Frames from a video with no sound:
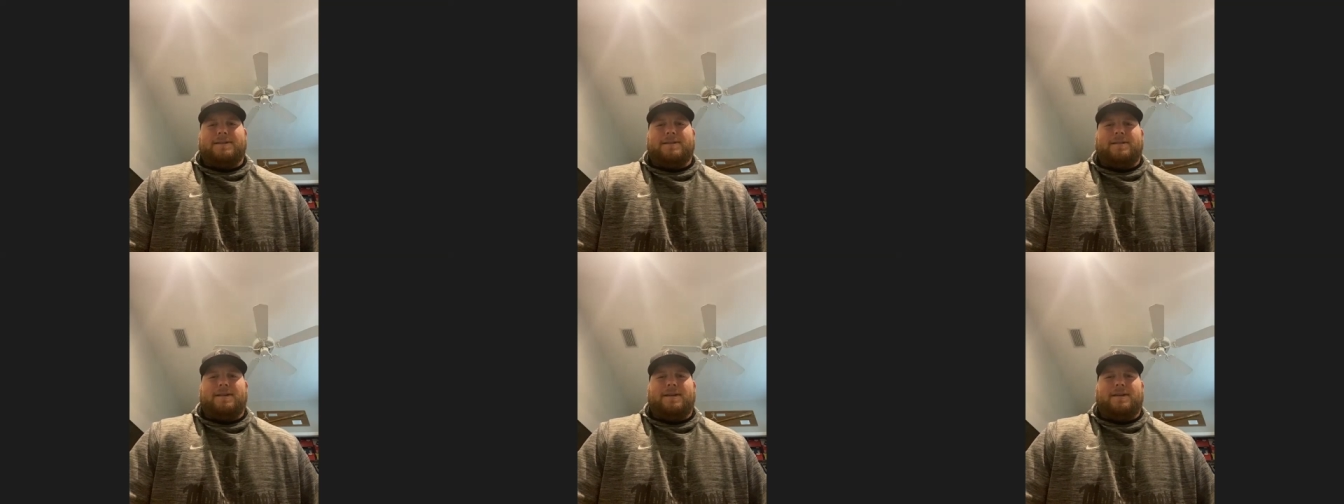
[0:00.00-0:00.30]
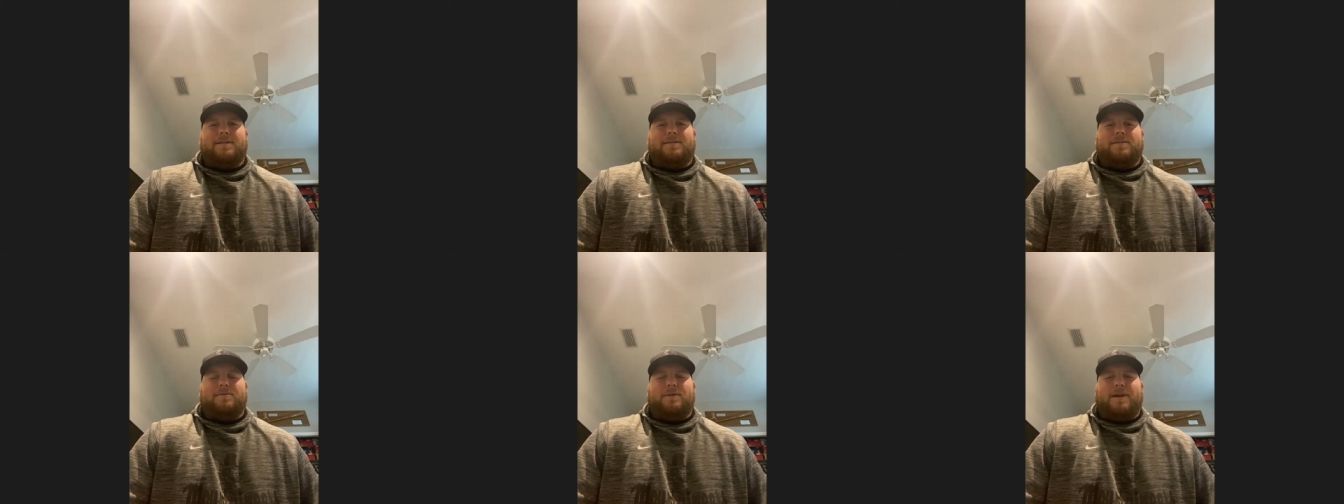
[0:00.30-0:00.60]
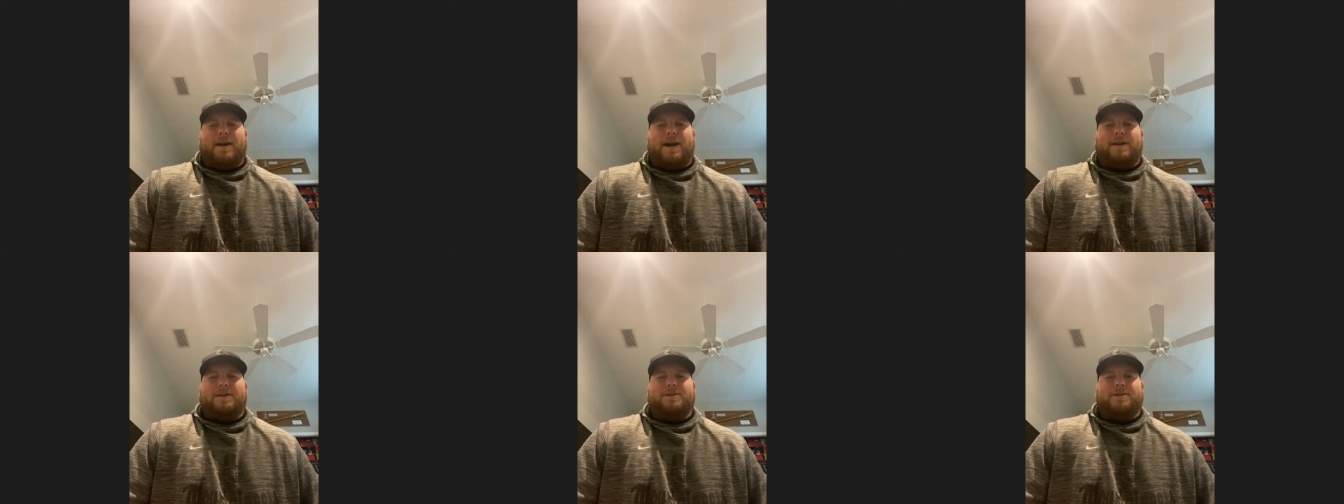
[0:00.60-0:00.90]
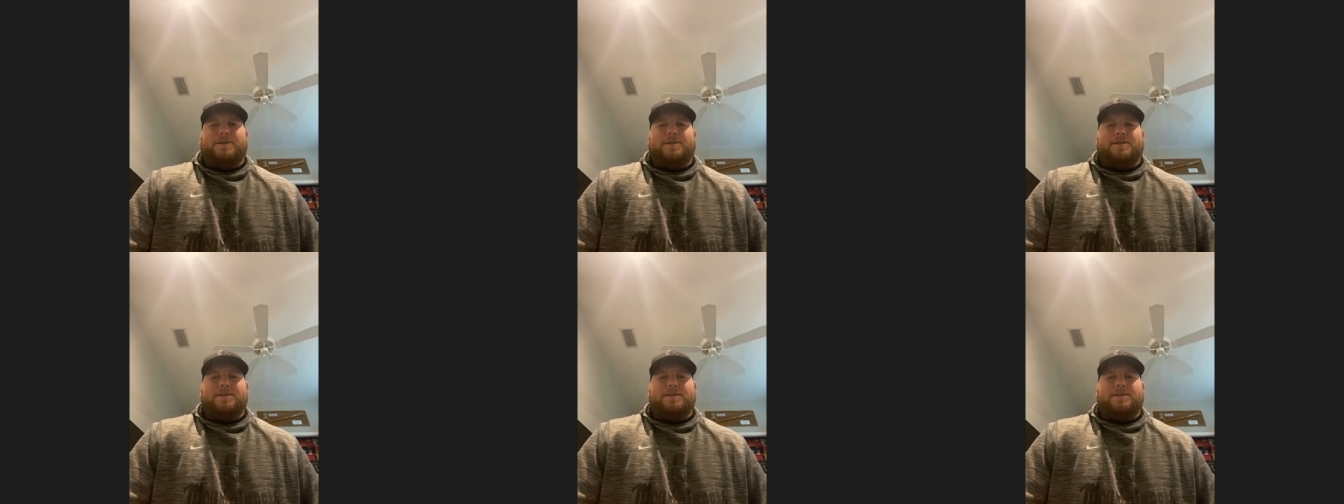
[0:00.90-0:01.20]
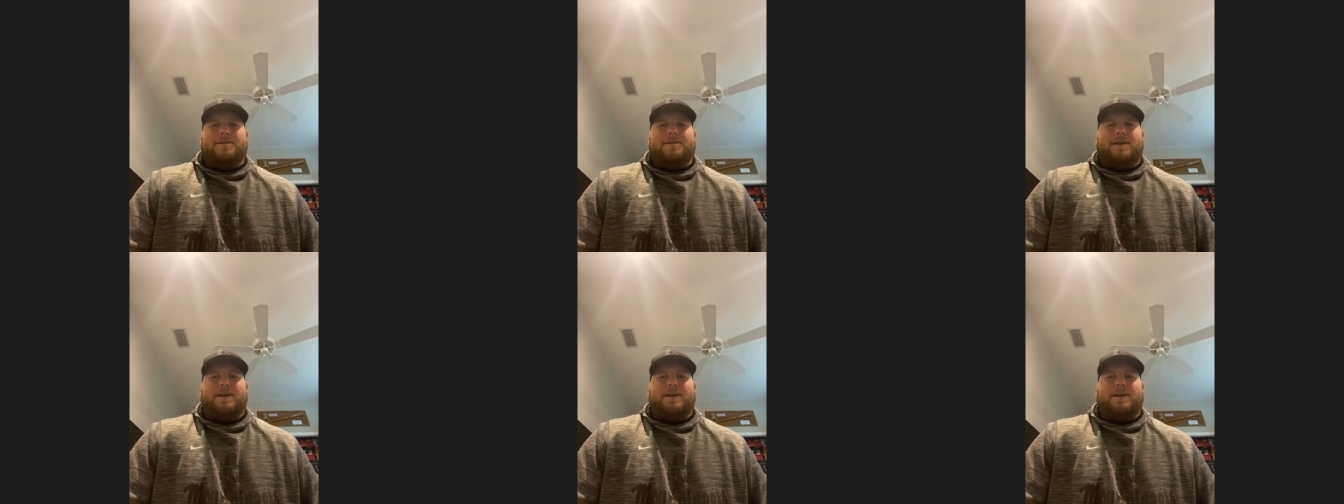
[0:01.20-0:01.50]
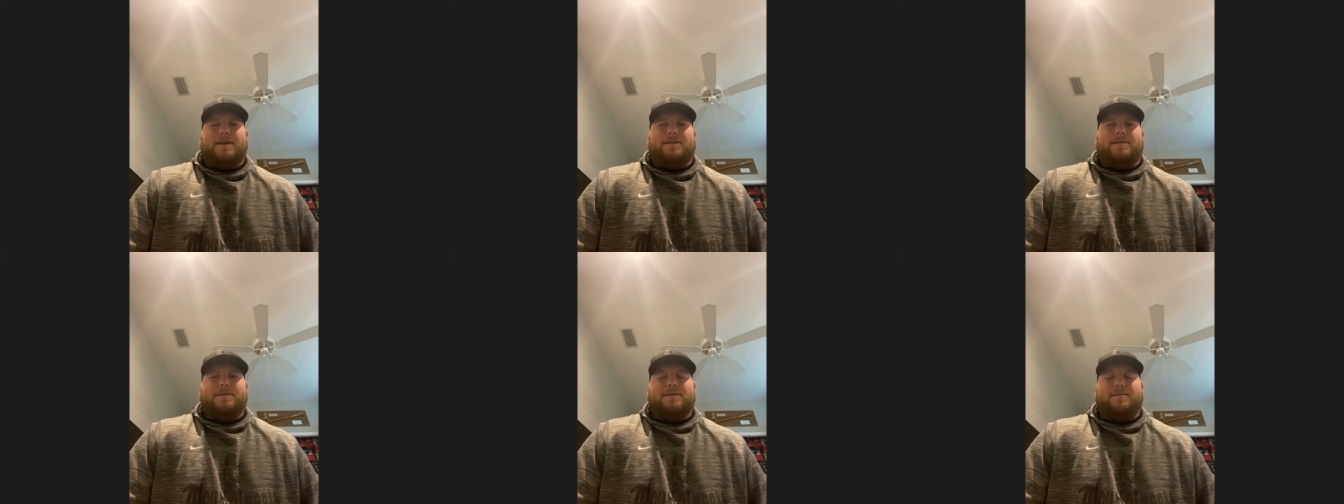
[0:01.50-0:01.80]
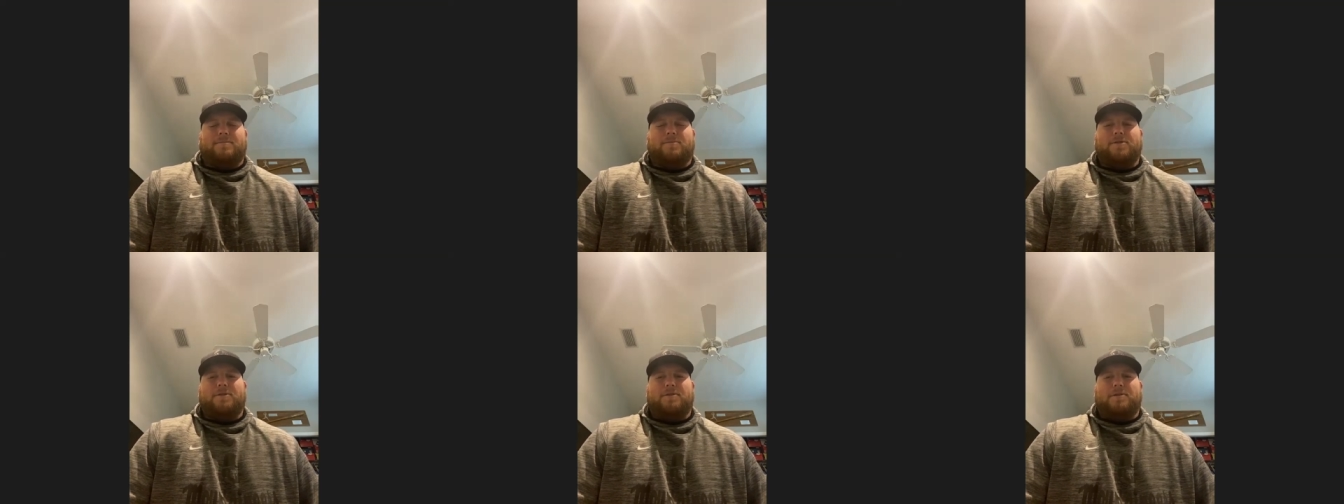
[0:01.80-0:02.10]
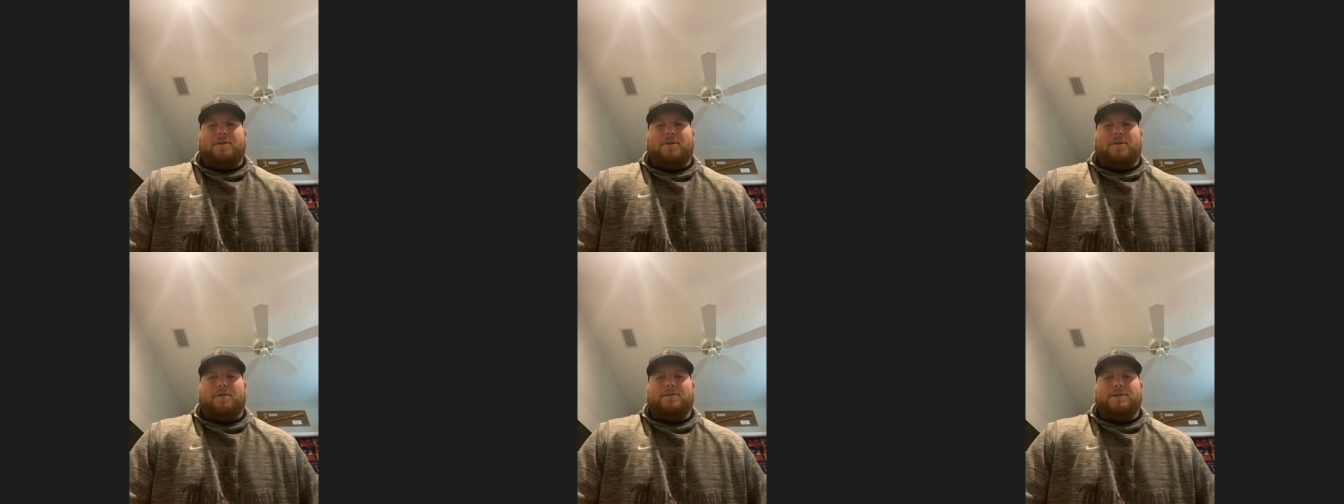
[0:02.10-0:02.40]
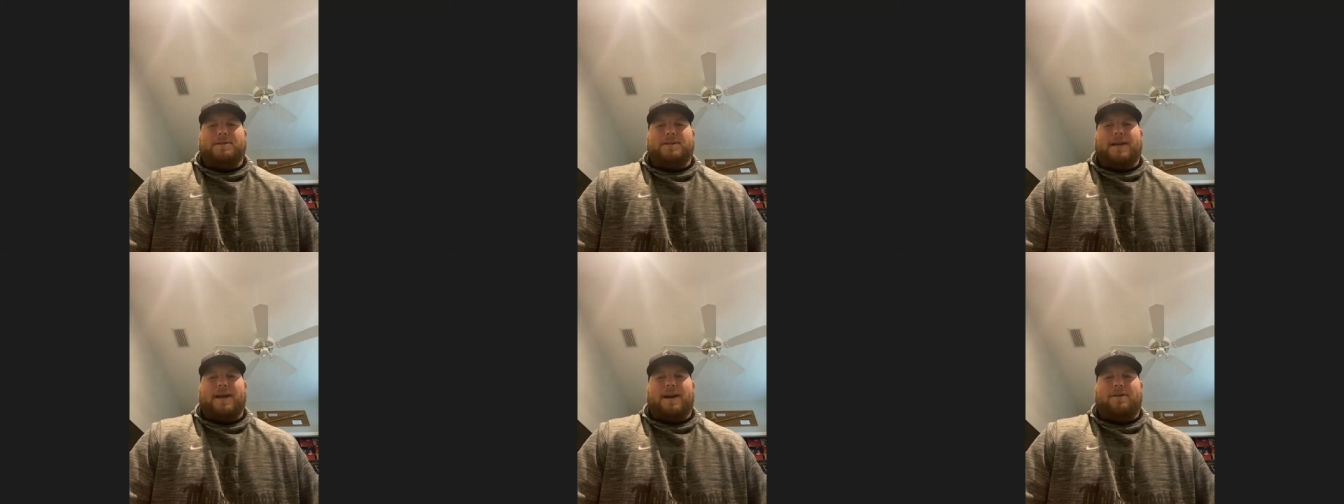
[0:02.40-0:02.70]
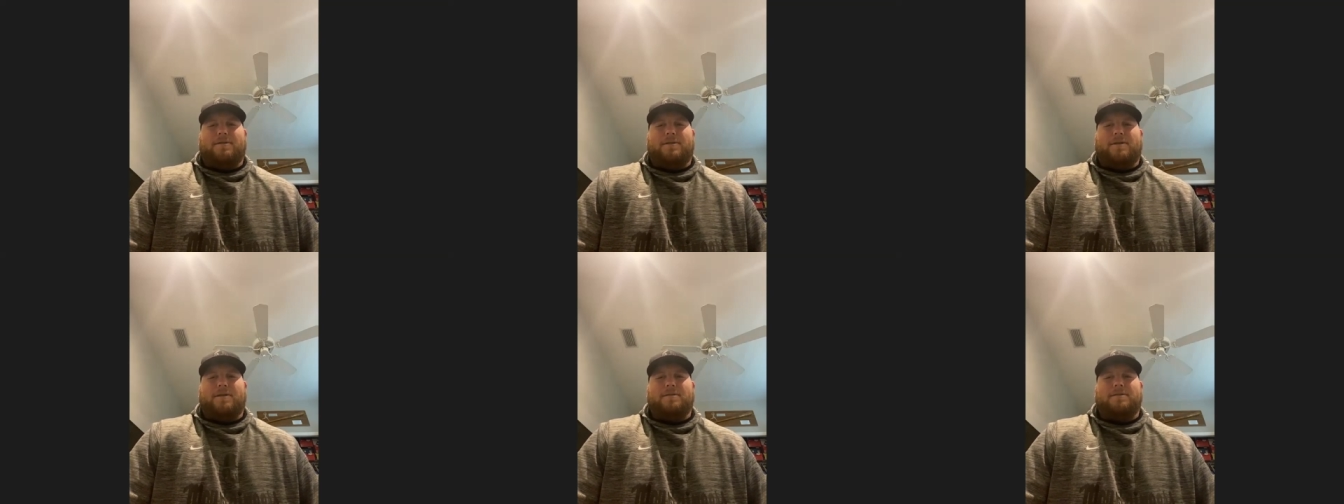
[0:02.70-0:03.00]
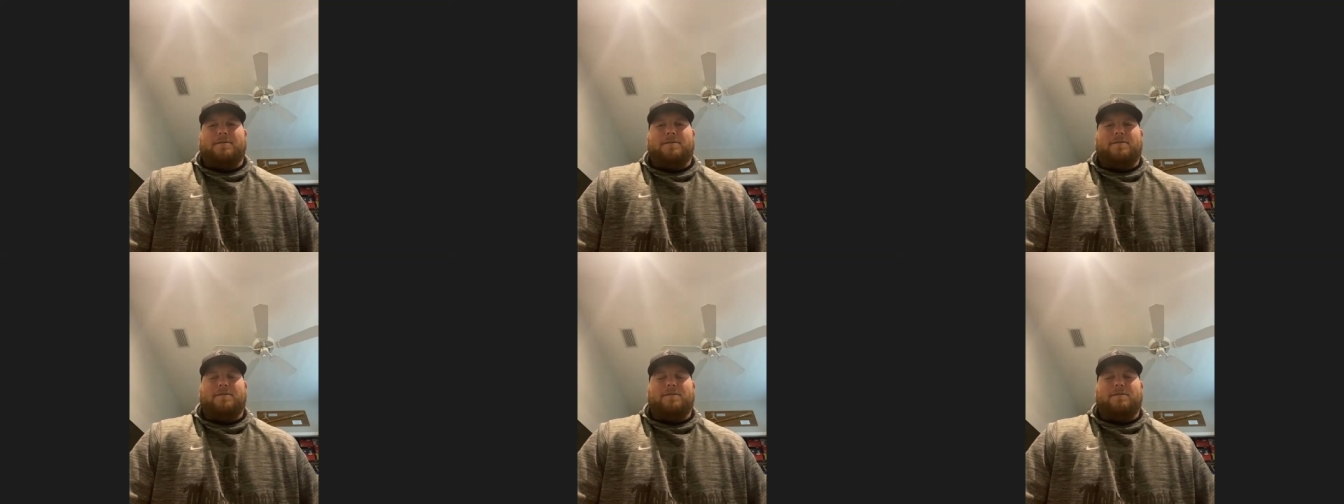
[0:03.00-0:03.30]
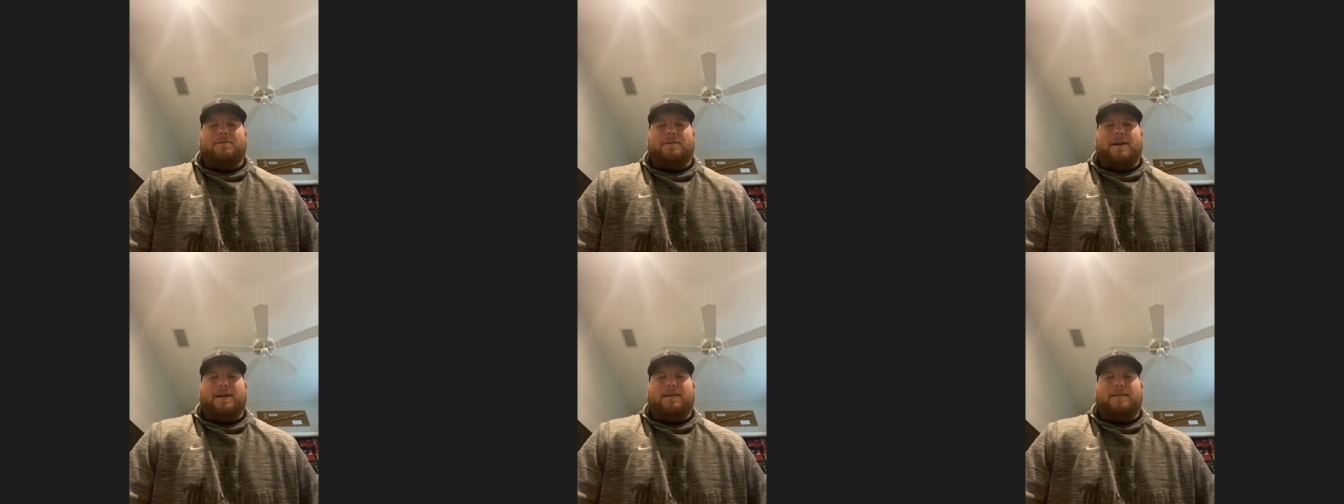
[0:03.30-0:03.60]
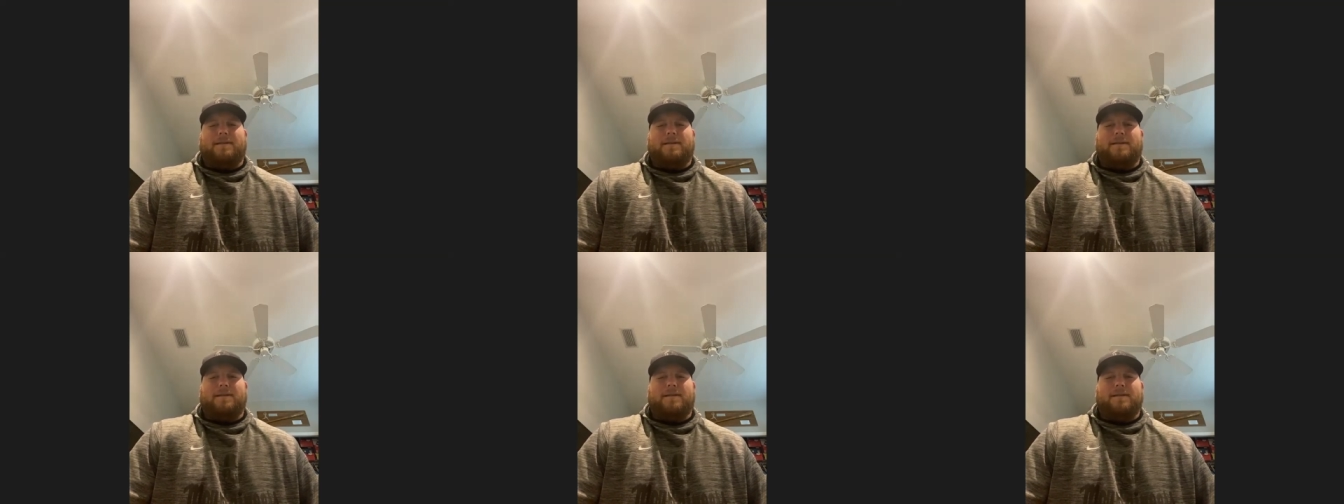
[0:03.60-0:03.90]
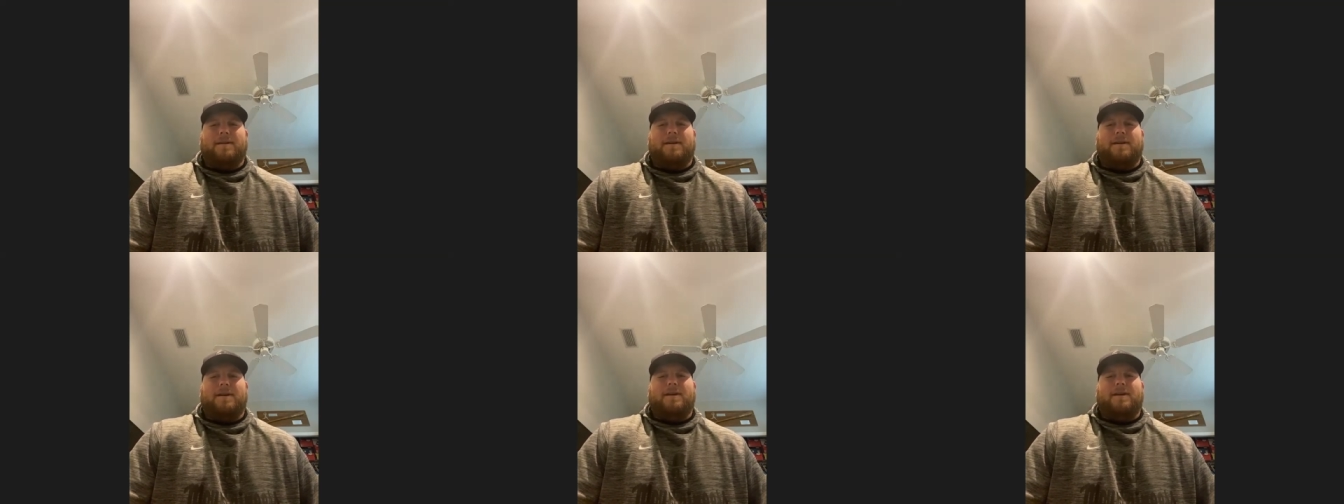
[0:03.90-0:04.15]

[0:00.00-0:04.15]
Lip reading: lead through actions and someone you could always count on to do the right thing.